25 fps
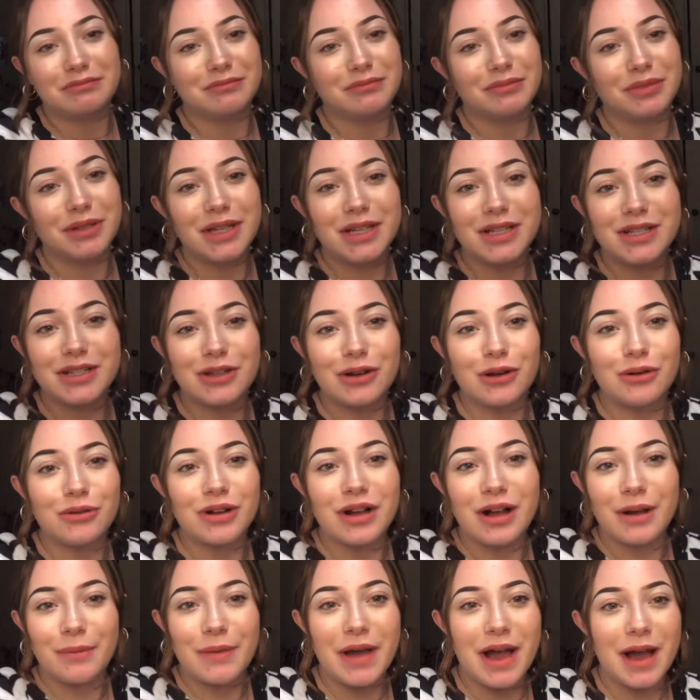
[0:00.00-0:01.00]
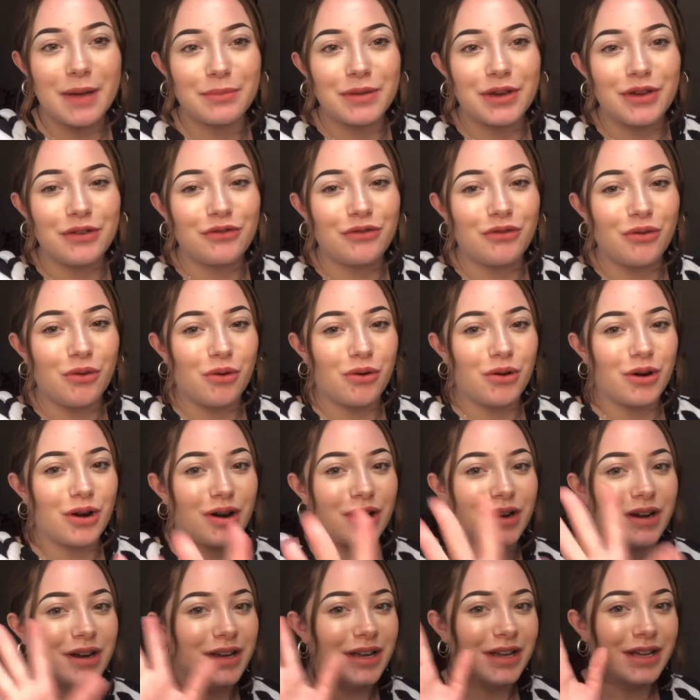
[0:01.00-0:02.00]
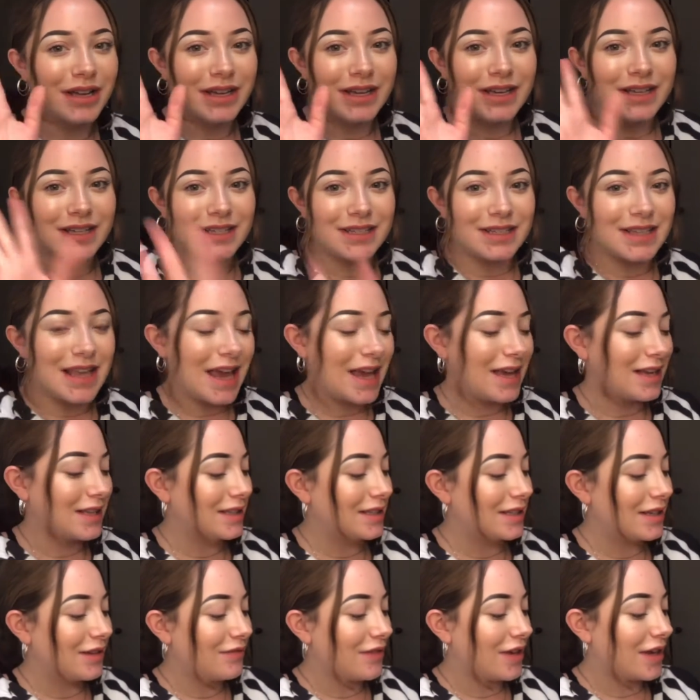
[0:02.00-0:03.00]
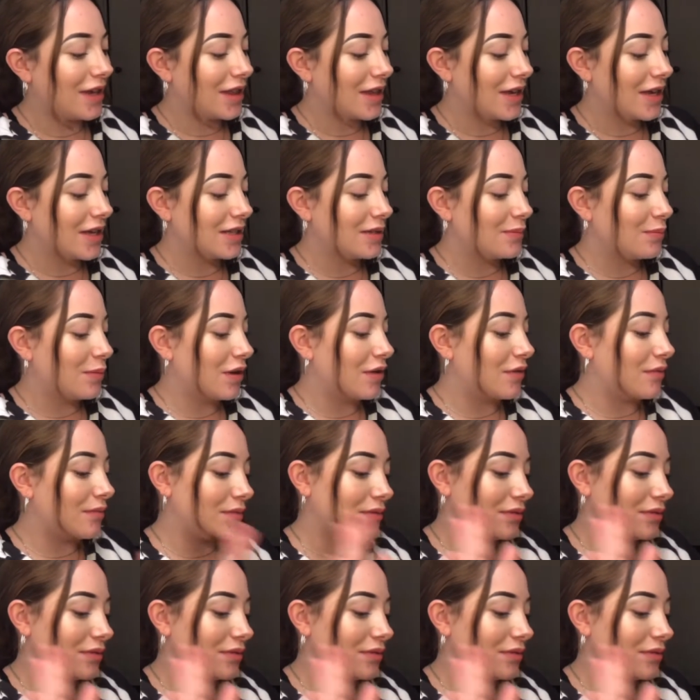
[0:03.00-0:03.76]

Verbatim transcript: Please don't come at me for saying stuff like this, but